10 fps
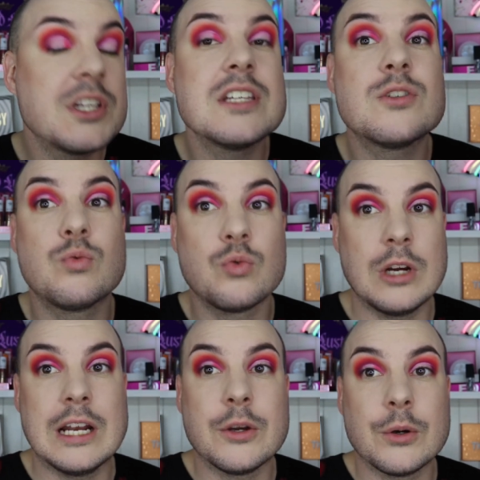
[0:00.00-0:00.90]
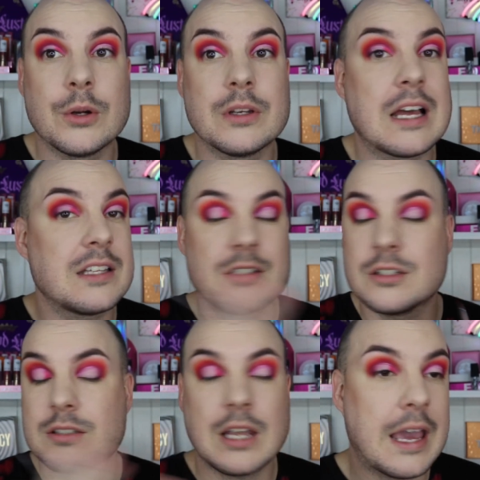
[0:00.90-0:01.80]
is really good. That's
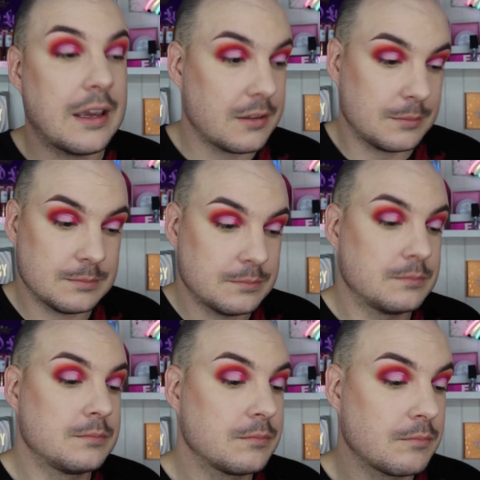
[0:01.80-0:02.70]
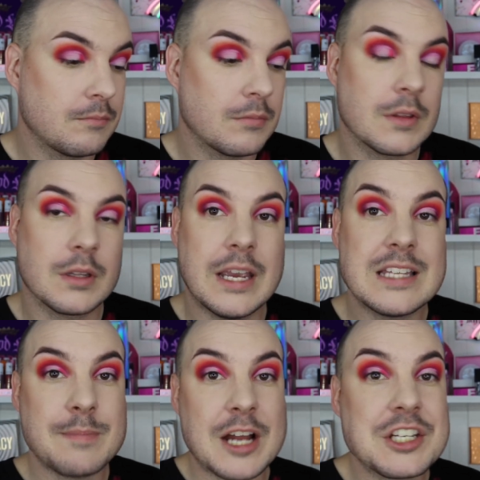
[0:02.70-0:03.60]
just like,
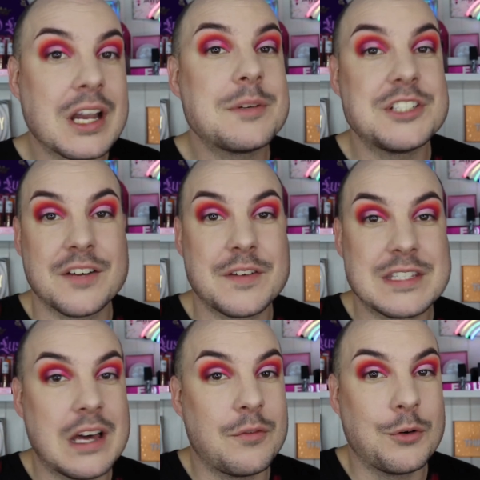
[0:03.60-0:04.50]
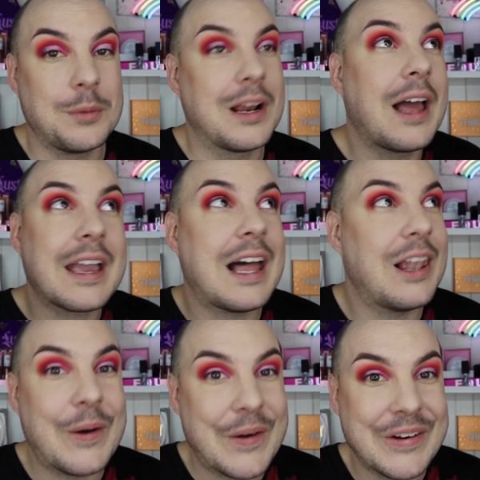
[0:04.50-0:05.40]
it's matching up to Jeffree Star formula, like
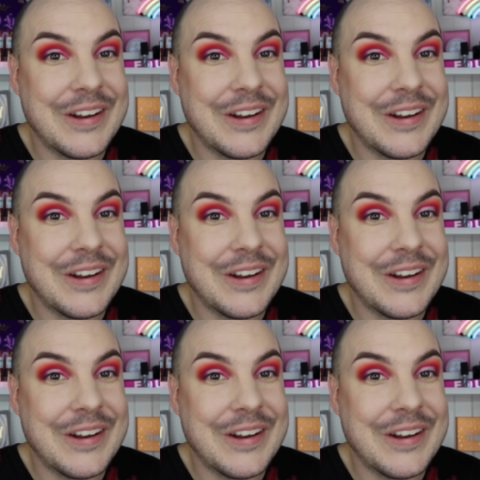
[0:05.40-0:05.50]
hello.